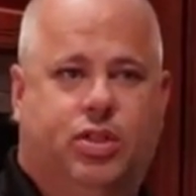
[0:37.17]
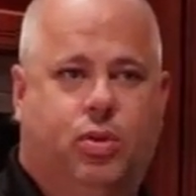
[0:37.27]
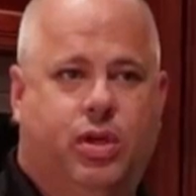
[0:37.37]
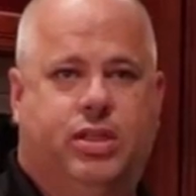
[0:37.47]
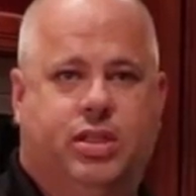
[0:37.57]

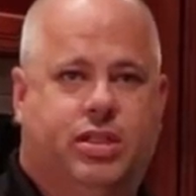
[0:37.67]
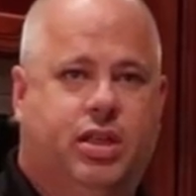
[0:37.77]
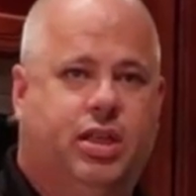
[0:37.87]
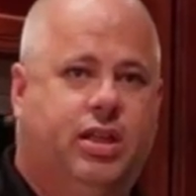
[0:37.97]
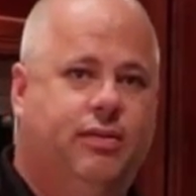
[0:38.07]
Choice is
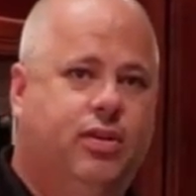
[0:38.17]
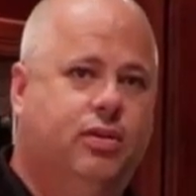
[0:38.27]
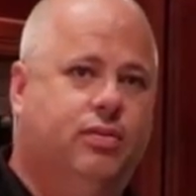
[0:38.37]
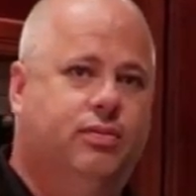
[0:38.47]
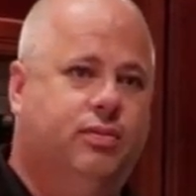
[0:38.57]
going to give
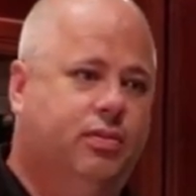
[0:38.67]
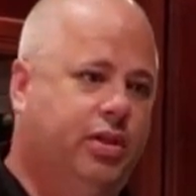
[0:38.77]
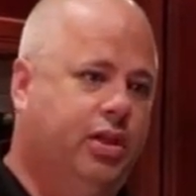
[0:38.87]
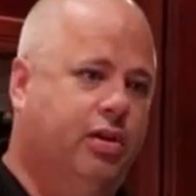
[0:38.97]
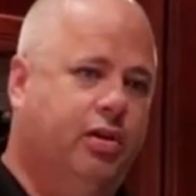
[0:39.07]
you,
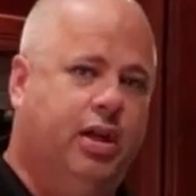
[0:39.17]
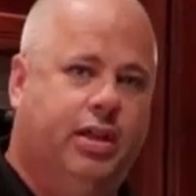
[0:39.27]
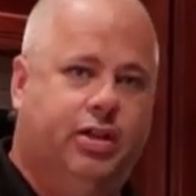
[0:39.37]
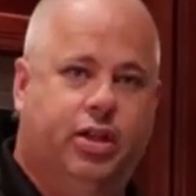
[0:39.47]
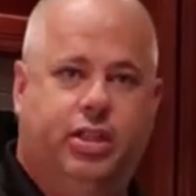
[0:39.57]

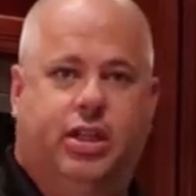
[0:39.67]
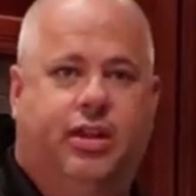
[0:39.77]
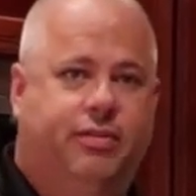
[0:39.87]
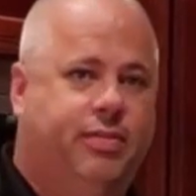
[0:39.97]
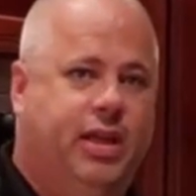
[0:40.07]
a good
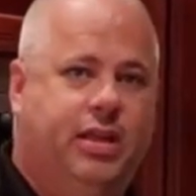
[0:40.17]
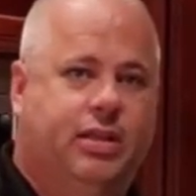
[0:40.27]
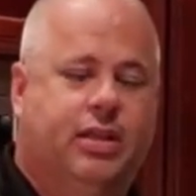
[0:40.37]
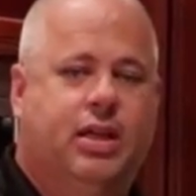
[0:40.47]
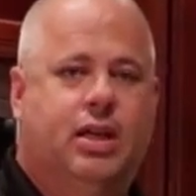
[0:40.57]
cut of
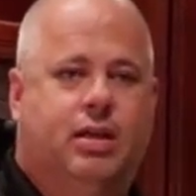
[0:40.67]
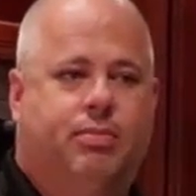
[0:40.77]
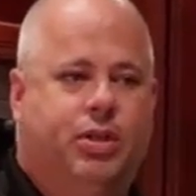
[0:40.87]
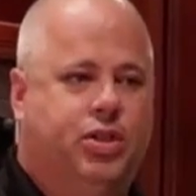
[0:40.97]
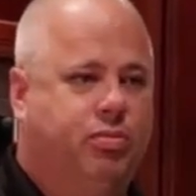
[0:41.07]
meat,
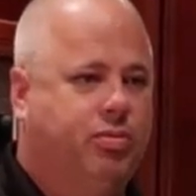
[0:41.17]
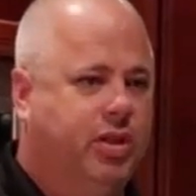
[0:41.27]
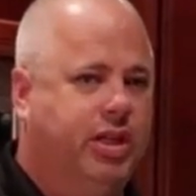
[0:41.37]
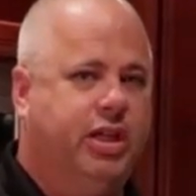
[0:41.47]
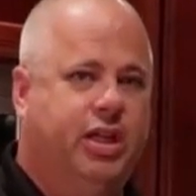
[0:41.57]
but you're
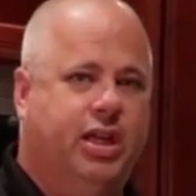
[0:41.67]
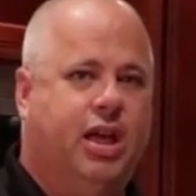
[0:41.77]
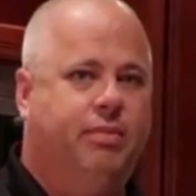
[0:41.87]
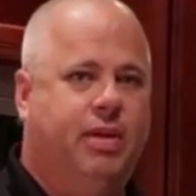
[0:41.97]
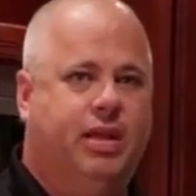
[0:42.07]
really going to
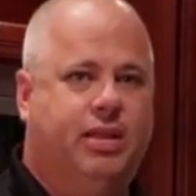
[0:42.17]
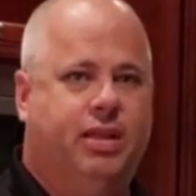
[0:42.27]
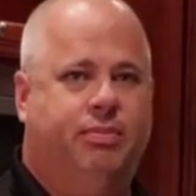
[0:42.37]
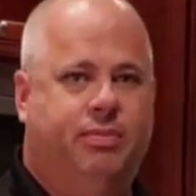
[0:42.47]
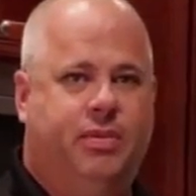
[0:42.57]
not
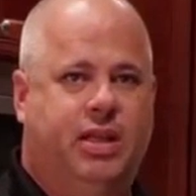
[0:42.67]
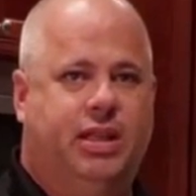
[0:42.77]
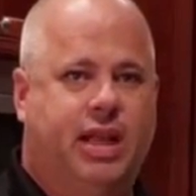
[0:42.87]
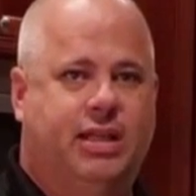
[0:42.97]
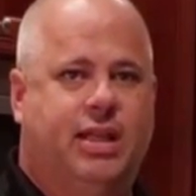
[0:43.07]

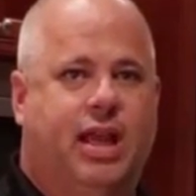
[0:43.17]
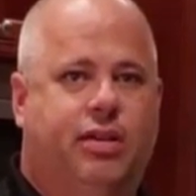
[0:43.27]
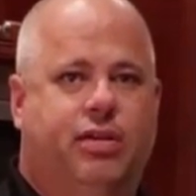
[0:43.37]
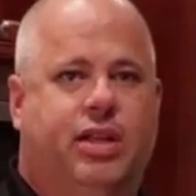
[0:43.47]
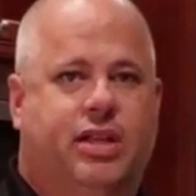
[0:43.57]
get that
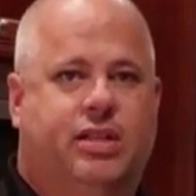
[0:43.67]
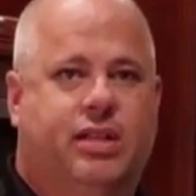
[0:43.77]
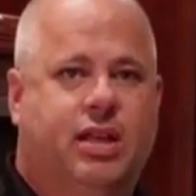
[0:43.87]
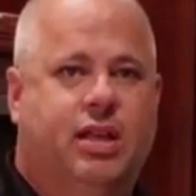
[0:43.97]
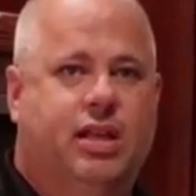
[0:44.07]

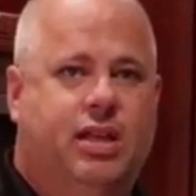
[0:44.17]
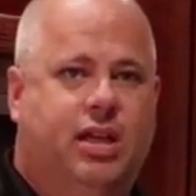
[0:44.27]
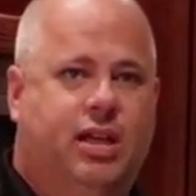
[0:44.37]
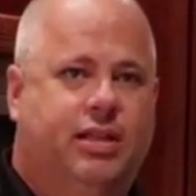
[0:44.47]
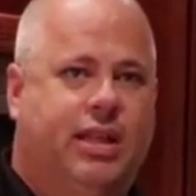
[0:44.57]
tenderness,
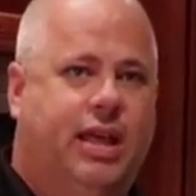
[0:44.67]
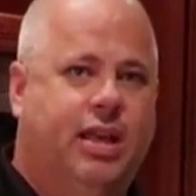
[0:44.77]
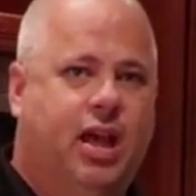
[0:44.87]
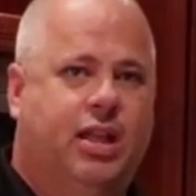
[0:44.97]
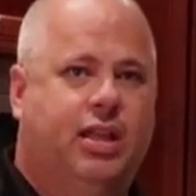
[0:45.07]

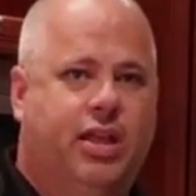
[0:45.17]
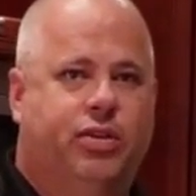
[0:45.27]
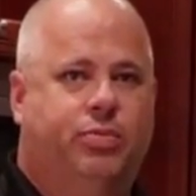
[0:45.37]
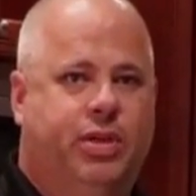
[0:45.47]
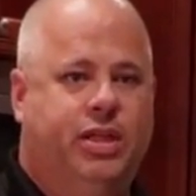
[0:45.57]
that
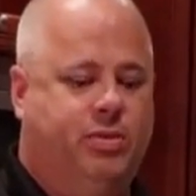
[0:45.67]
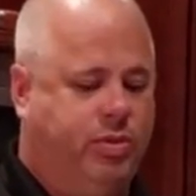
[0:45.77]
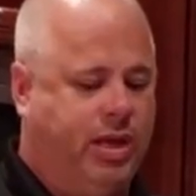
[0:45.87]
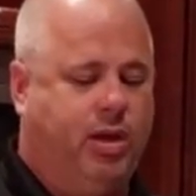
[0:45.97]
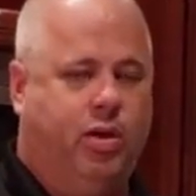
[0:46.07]
non-leather piece
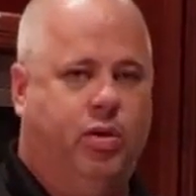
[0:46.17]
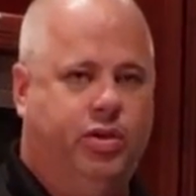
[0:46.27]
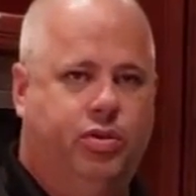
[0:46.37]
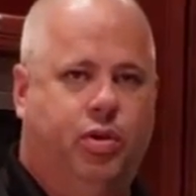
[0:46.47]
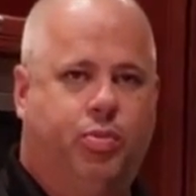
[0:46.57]
without
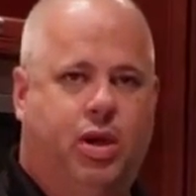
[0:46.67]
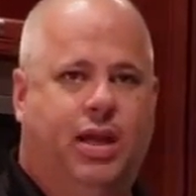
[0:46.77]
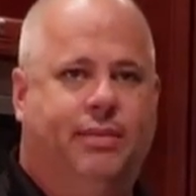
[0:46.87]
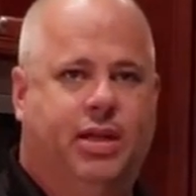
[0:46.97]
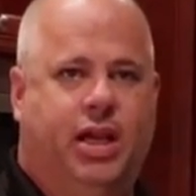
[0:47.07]
going to a
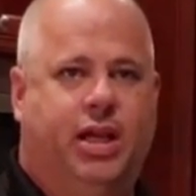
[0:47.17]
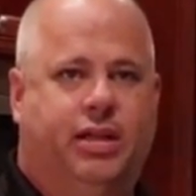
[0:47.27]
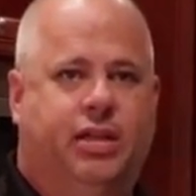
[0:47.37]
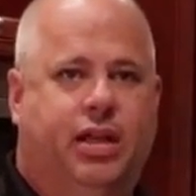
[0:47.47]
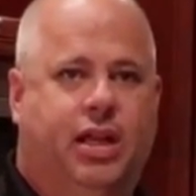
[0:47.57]
prime cut.